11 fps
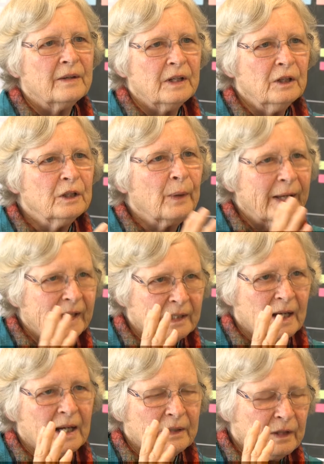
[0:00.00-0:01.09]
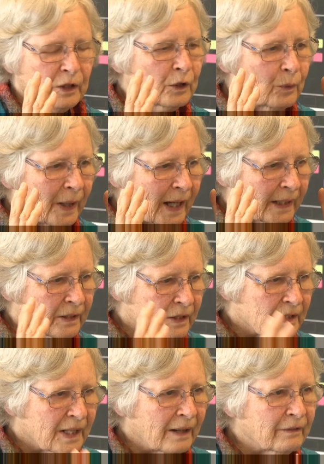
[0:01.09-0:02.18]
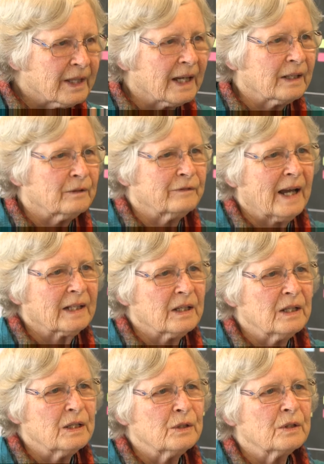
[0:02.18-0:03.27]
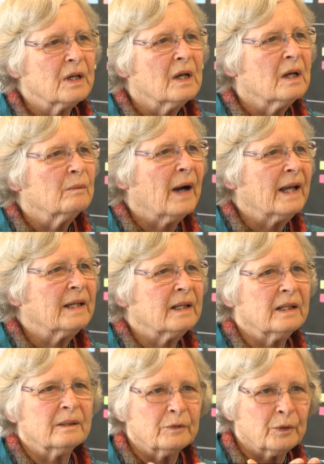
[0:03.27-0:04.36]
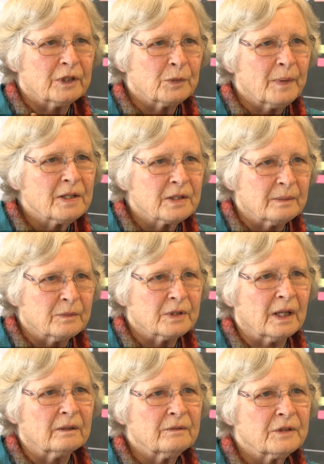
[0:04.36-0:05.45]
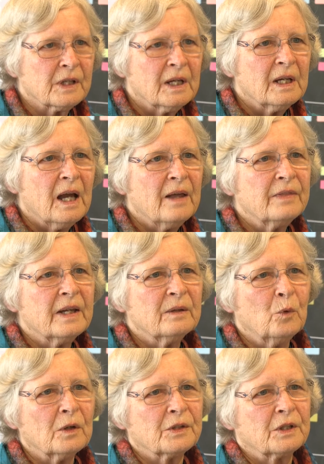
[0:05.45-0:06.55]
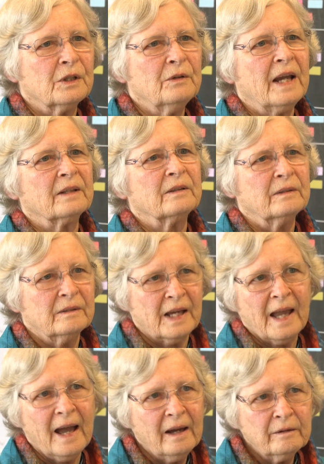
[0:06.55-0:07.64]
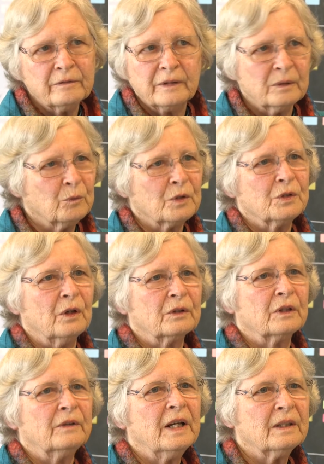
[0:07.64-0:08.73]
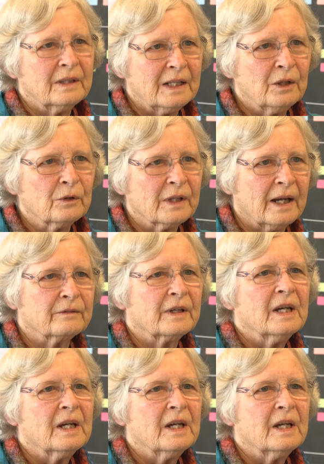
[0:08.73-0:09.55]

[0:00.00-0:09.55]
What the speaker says: And the only way I can discover that, in fact, is by getting them to express themselves, and then what's correct they have, and what's not correct they don't have.